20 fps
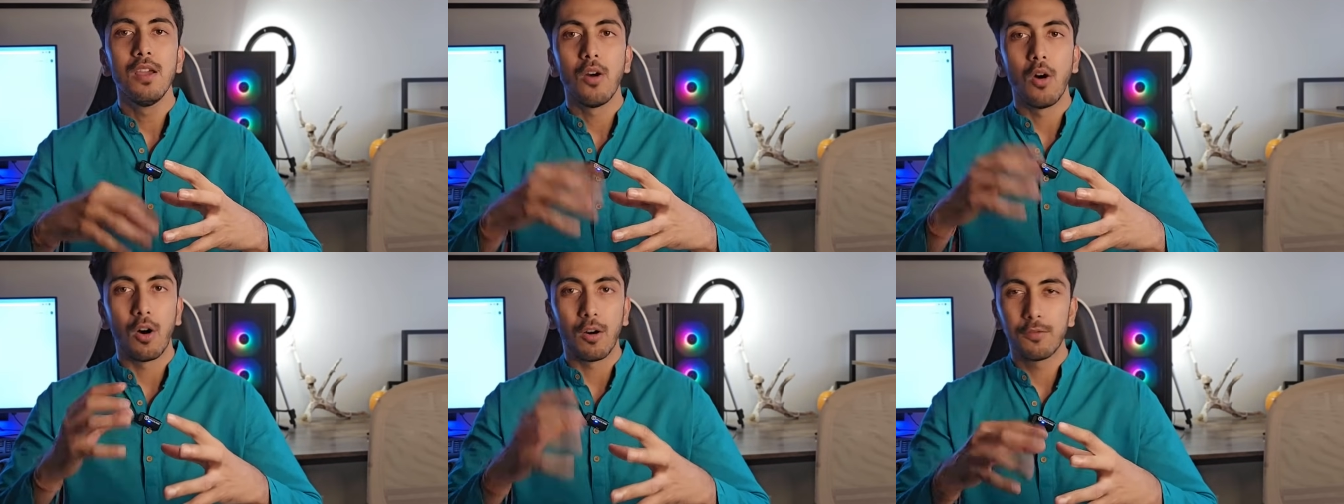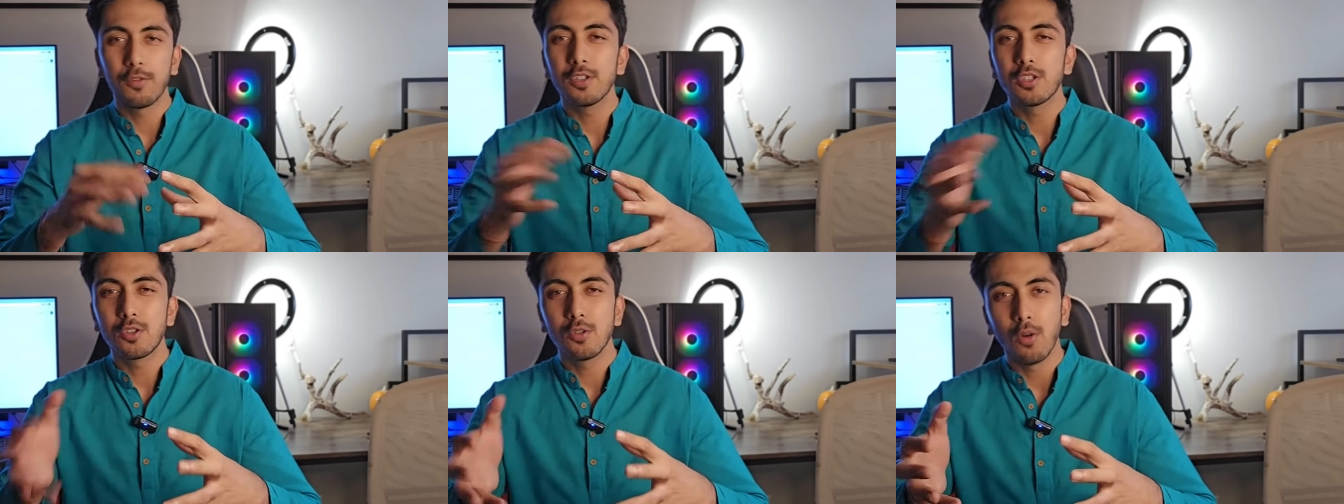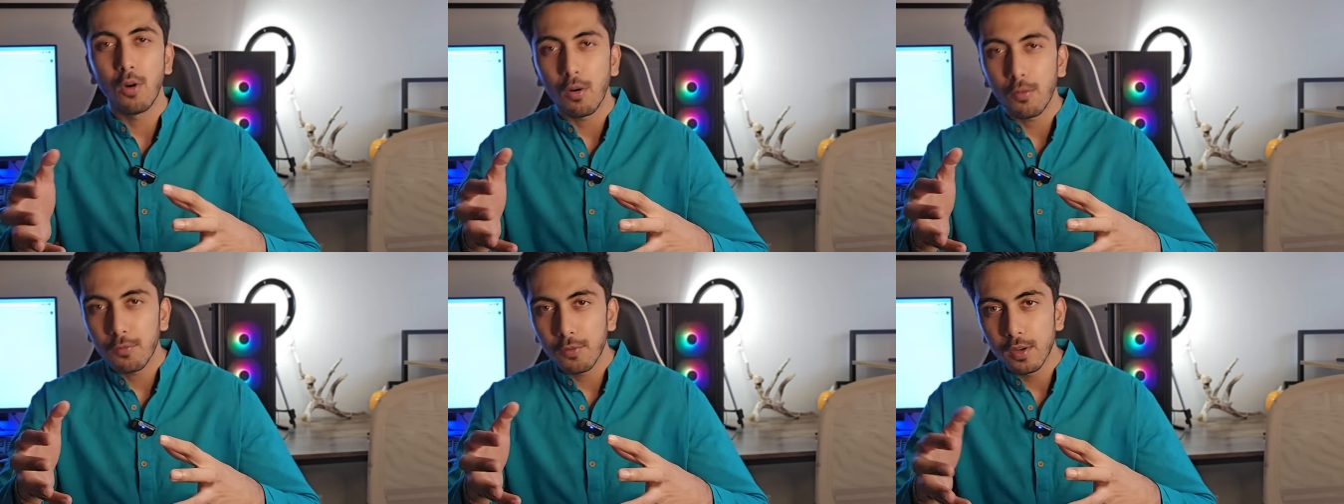office to
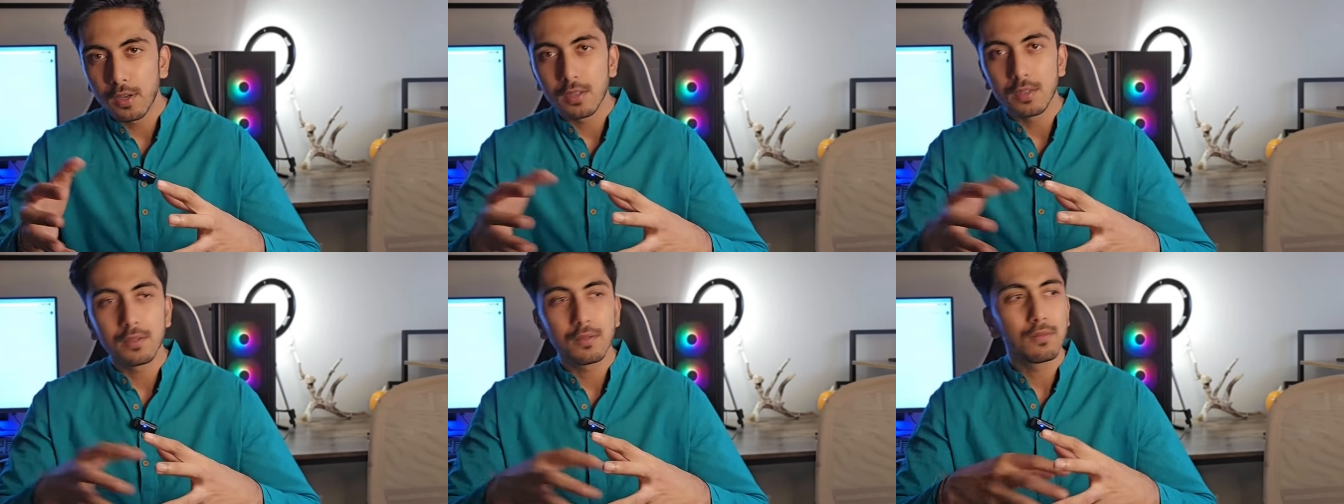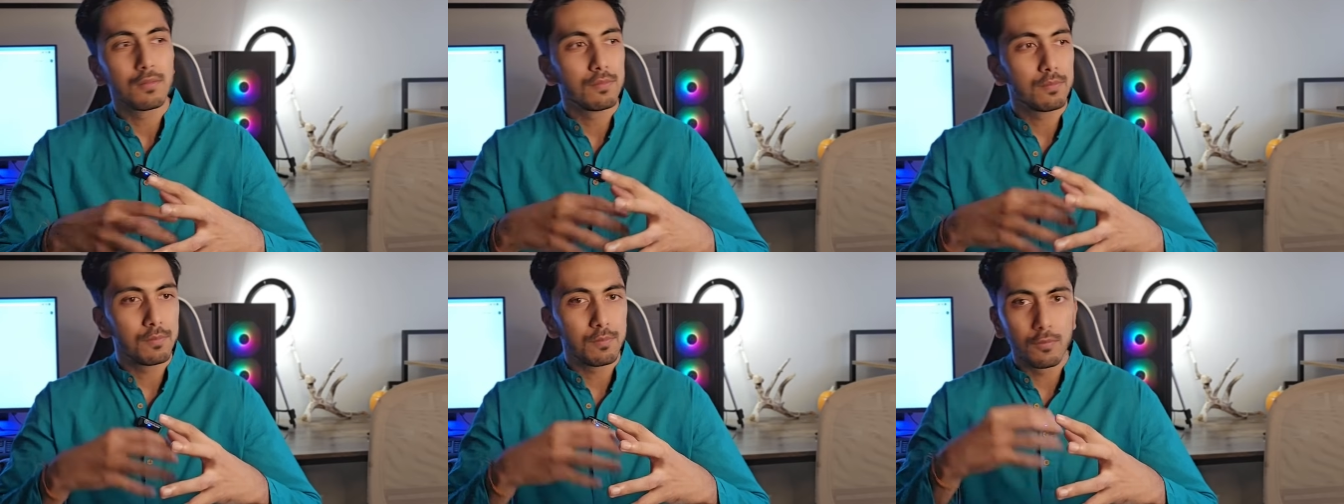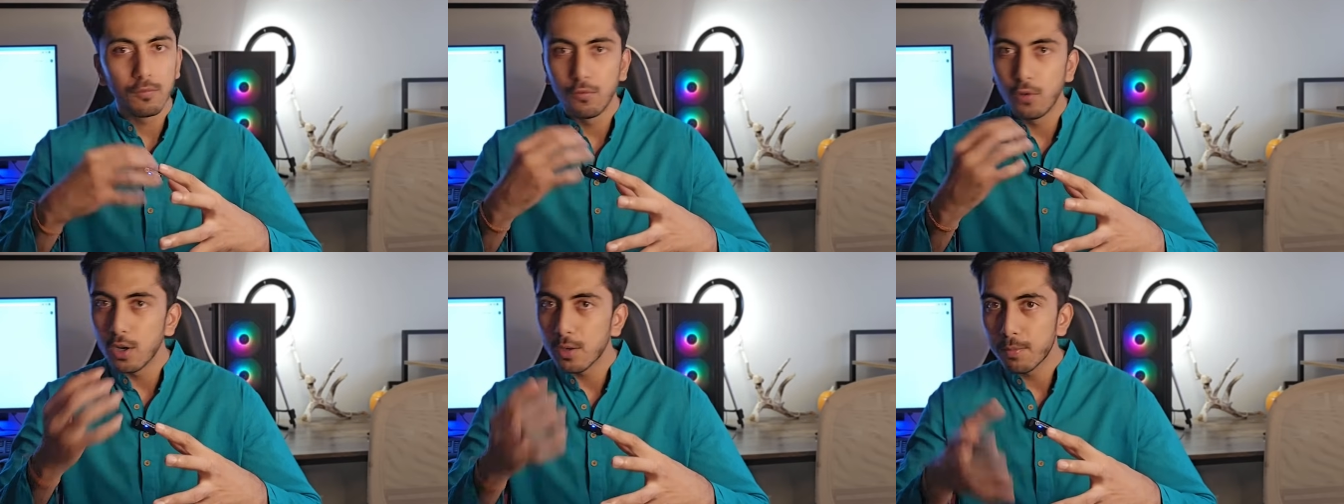office,
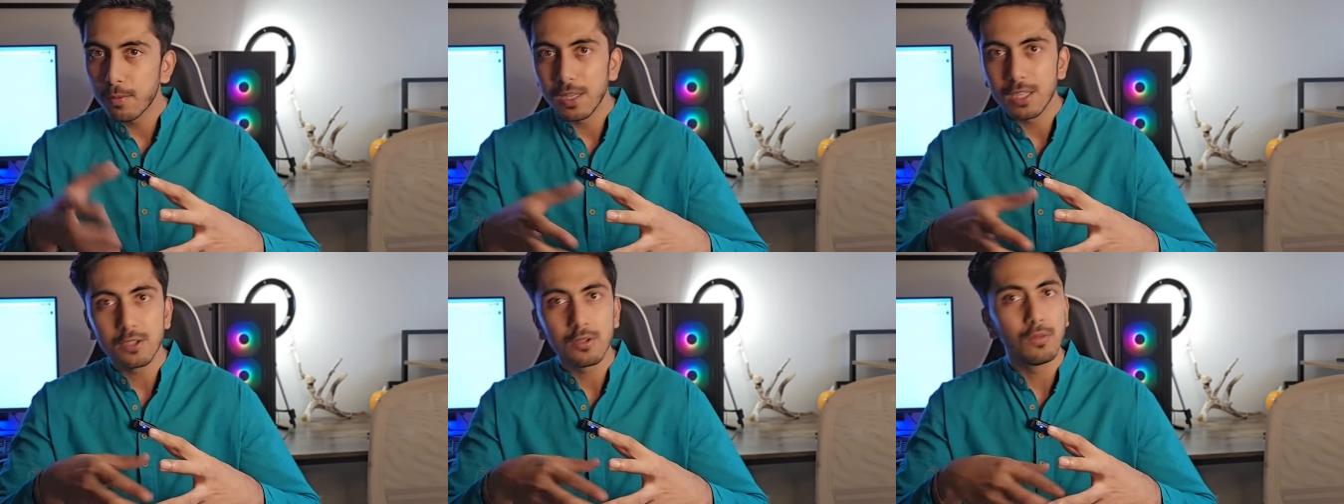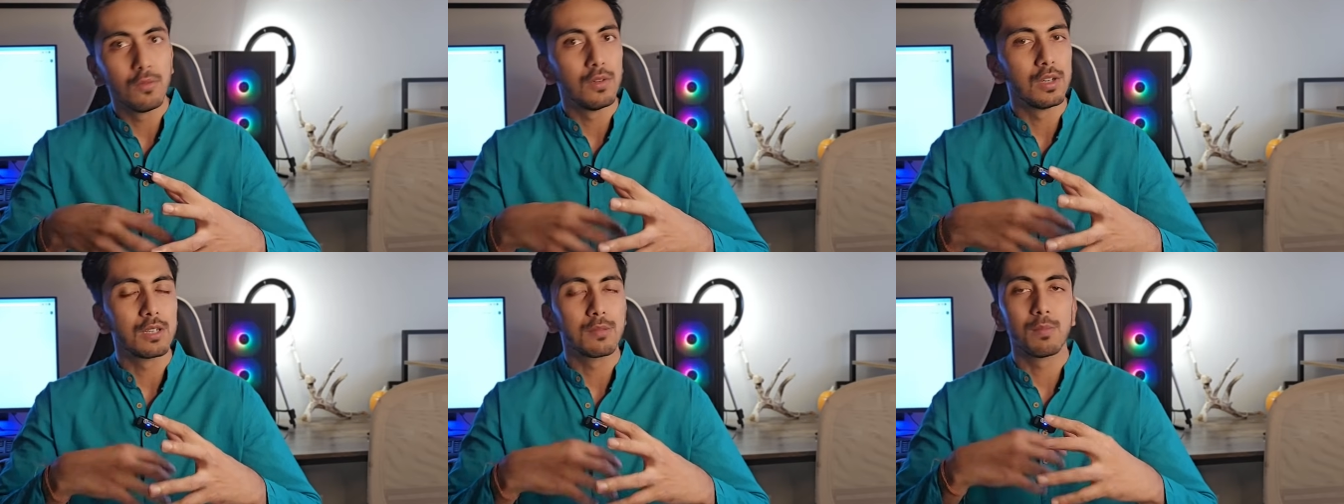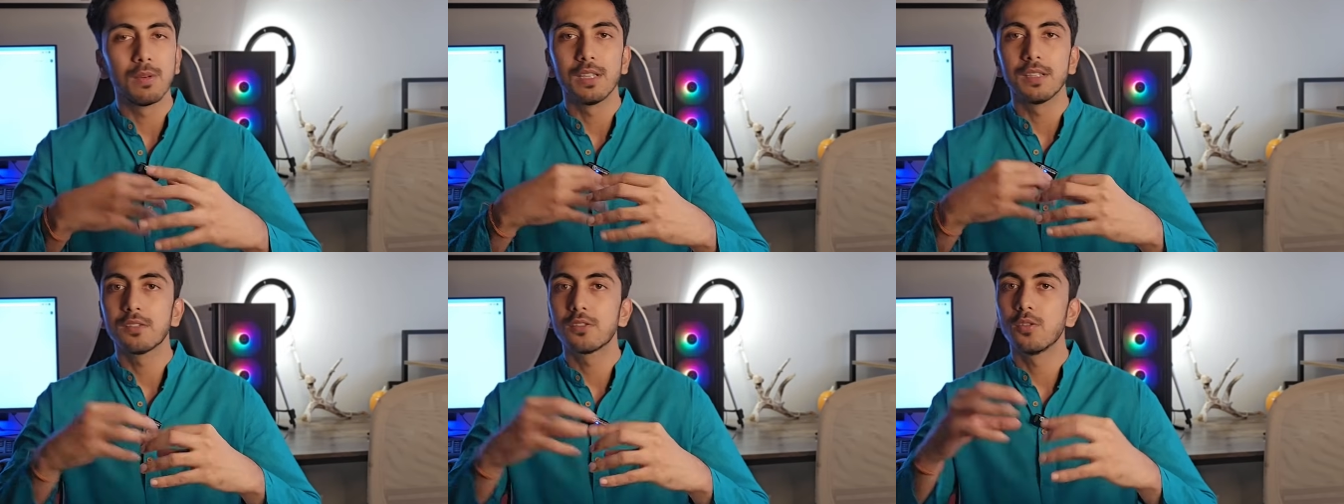workplace to
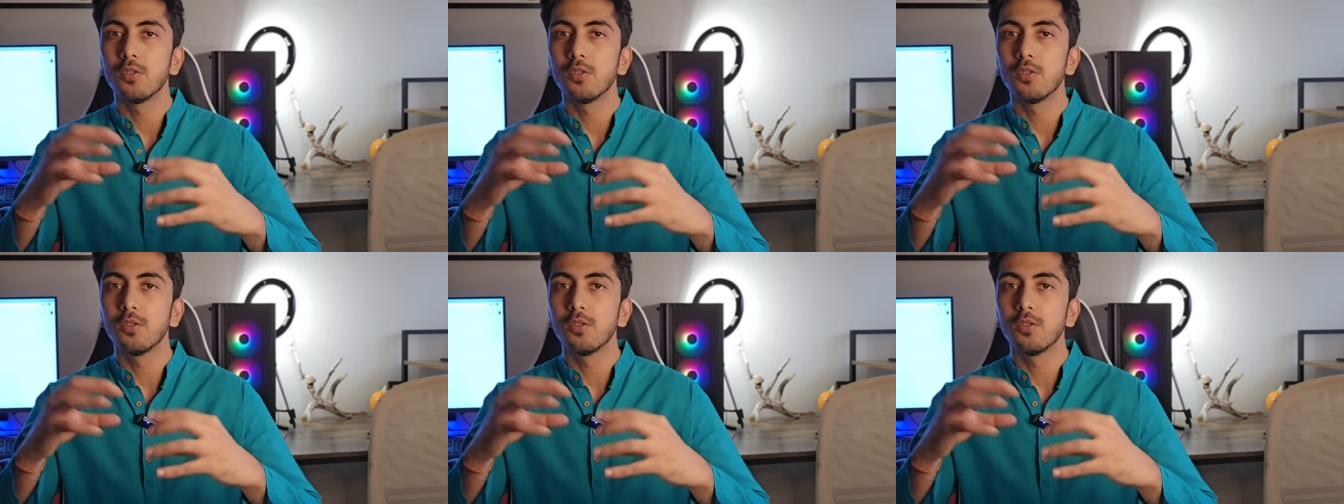workplace.